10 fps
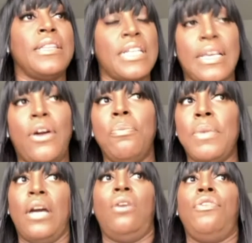That's helped
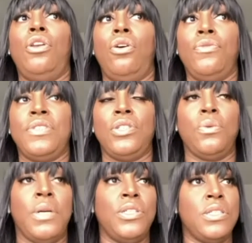me out of a lot of
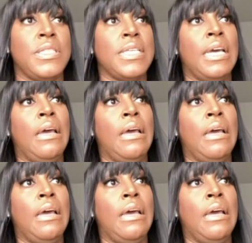situations.